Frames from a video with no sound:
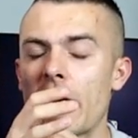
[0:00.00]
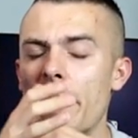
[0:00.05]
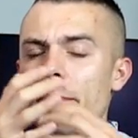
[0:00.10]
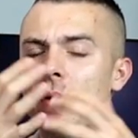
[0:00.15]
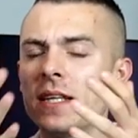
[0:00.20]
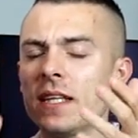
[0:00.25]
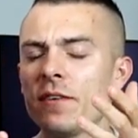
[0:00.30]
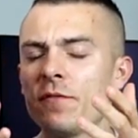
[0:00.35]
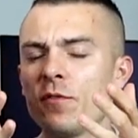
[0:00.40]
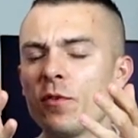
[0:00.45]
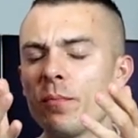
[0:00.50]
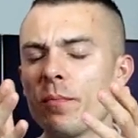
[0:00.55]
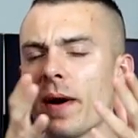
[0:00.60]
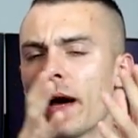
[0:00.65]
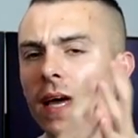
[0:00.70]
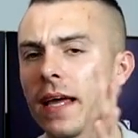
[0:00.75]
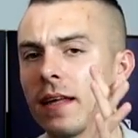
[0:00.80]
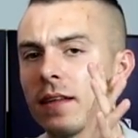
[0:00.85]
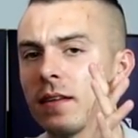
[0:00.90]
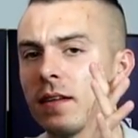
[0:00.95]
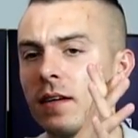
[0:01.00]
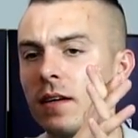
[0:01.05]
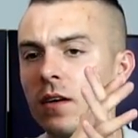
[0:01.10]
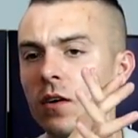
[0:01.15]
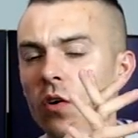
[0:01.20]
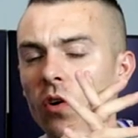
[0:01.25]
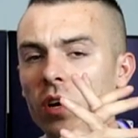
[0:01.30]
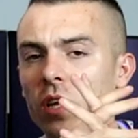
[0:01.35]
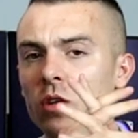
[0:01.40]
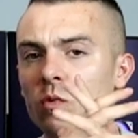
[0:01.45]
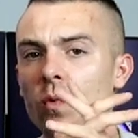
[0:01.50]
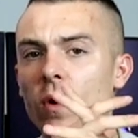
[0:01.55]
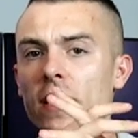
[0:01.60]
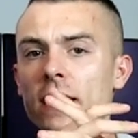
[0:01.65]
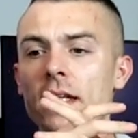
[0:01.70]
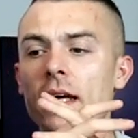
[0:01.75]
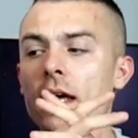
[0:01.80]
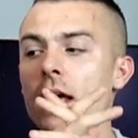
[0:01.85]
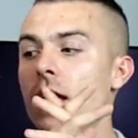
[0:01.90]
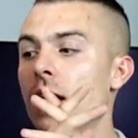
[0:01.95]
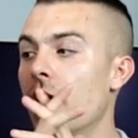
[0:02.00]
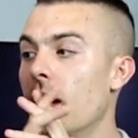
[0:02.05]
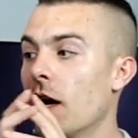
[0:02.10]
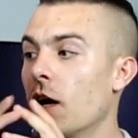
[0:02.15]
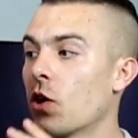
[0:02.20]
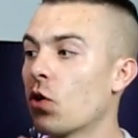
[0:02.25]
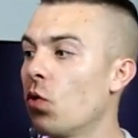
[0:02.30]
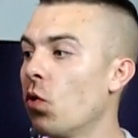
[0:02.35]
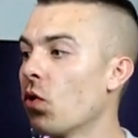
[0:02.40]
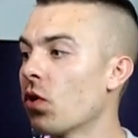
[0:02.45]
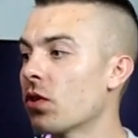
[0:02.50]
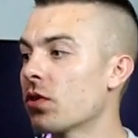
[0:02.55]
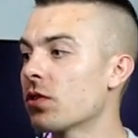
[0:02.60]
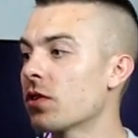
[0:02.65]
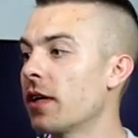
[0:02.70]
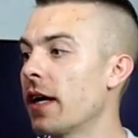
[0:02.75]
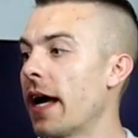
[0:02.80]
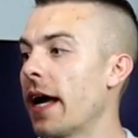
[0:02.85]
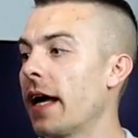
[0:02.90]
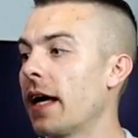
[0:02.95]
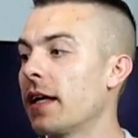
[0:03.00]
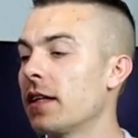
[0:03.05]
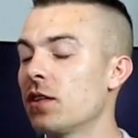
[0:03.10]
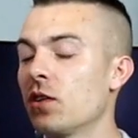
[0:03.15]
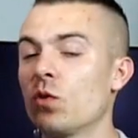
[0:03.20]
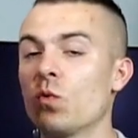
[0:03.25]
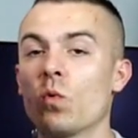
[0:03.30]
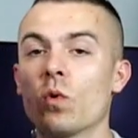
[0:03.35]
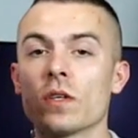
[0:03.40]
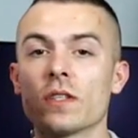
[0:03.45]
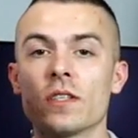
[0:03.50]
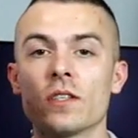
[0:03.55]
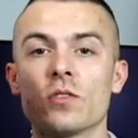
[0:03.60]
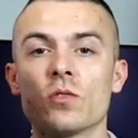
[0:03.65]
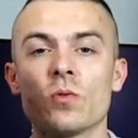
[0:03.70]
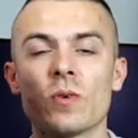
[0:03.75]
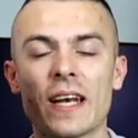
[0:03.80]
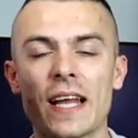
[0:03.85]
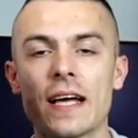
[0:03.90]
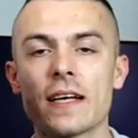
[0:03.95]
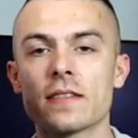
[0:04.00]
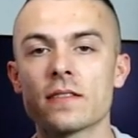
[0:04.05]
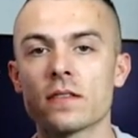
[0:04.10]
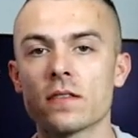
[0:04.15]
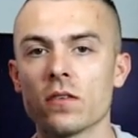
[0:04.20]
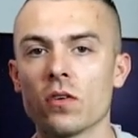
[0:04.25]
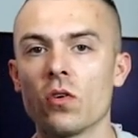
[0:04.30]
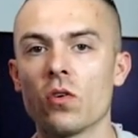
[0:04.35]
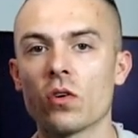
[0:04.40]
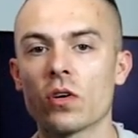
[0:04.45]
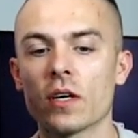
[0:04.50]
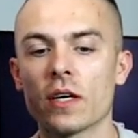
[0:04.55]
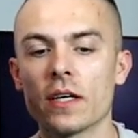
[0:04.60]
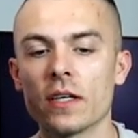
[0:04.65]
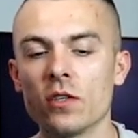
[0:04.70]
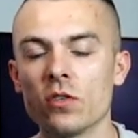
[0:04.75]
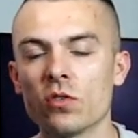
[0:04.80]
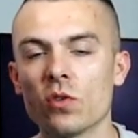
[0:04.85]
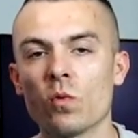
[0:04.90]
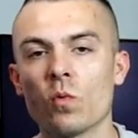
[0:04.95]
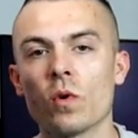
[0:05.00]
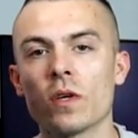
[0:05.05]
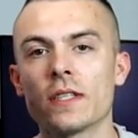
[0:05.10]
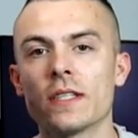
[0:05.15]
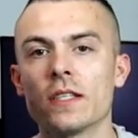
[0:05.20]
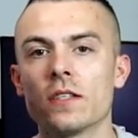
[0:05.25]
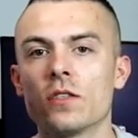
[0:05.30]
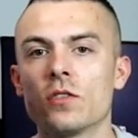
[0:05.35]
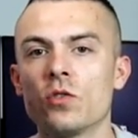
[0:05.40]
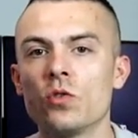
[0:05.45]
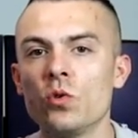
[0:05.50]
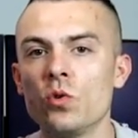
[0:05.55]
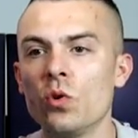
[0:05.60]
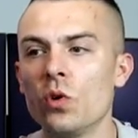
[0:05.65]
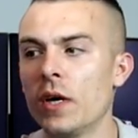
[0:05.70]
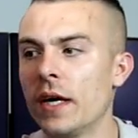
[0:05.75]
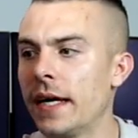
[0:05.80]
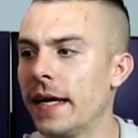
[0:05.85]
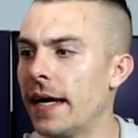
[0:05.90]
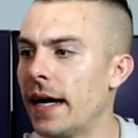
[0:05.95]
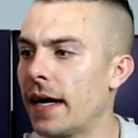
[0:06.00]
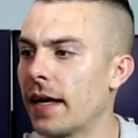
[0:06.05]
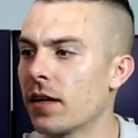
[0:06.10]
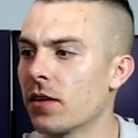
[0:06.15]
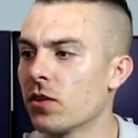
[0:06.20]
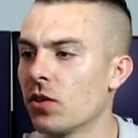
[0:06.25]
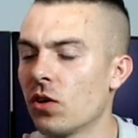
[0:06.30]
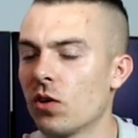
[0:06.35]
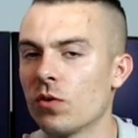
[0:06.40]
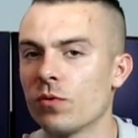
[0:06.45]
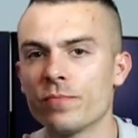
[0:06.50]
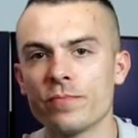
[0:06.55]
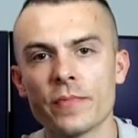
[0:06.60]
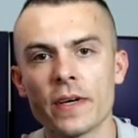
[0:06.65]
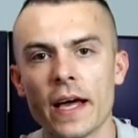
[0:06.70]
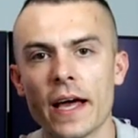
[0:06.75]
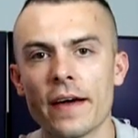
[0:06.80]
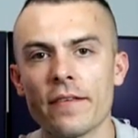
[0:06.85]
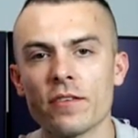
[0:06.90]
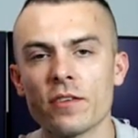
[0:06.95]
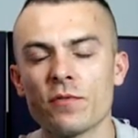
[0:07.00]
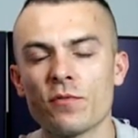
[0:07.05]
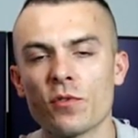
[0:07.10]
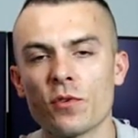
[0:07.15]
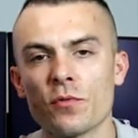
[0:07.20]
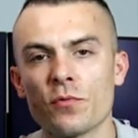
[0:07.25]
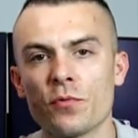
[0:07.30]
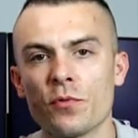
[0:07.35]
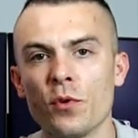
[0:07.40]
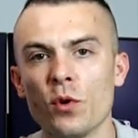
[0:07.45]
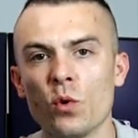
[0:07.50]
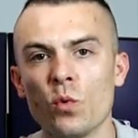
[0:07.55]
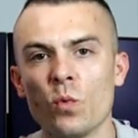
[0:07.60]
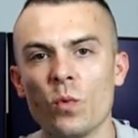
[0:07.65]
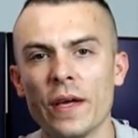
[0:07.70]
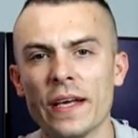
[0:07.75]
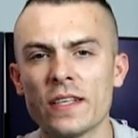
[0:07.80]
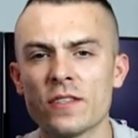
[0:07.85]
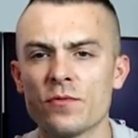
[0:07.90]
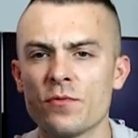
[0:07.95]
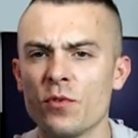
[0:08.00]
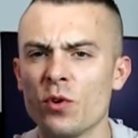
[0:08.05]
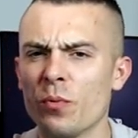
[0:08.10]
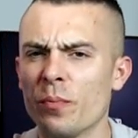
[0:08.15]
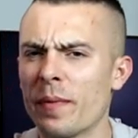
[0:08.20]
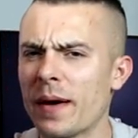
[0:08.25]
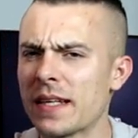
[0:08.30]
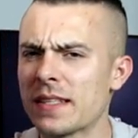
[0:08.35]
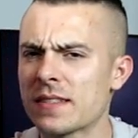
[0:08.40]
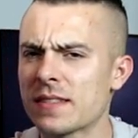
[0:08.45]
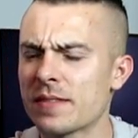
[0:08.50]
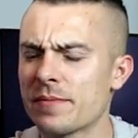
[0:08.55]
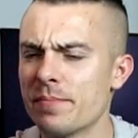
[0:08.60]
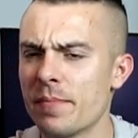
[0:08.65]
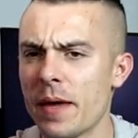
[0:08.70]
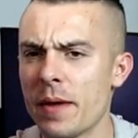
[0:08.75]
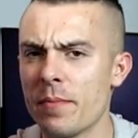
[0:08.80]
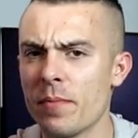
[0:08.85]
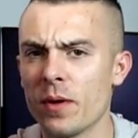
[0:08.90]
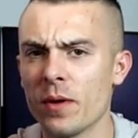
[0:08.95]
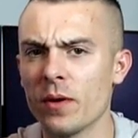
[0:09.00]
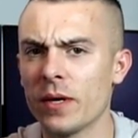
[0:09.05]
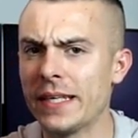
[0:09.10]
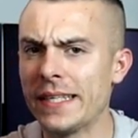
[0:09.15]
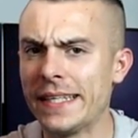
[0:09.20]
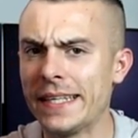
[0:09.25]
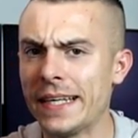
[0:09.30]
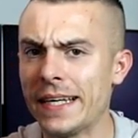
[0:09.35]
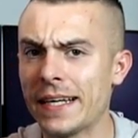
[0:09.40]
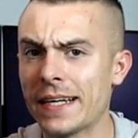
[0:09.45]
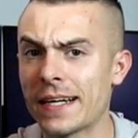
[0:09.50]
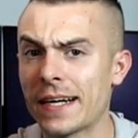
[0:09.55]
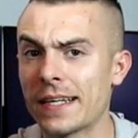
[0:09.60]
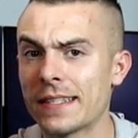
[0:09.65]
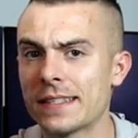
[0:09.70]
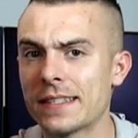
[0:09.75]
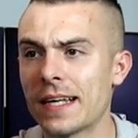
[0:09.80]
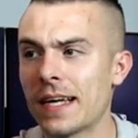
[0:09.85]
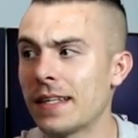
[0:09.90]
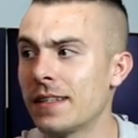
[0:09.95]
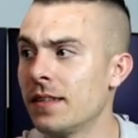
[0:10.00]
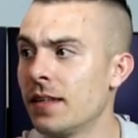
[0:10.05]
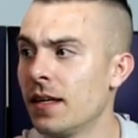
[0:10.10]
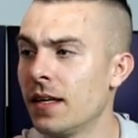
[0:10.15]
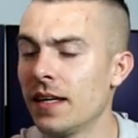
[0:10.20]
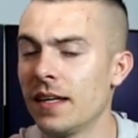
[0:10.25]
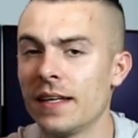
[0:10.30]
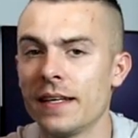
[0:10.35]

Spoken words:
I mean, if you buy an all-in-one cooler and you want it to last longer, you don't want it to, I don't know, have it for a few weeks, few months, maybe a year, and then